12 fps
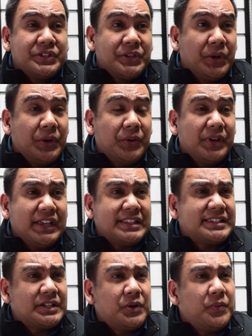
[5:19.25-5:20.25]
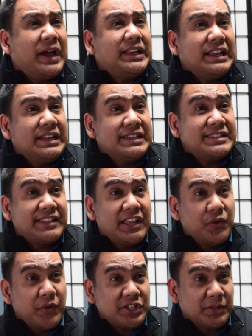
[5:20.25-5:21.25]
So it's quite
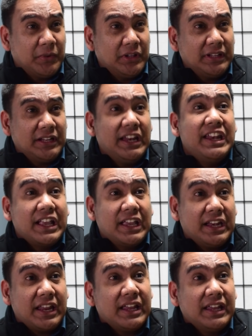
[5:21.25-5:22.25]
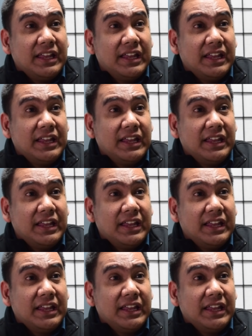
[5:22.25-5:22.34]
indistinguishable clinically.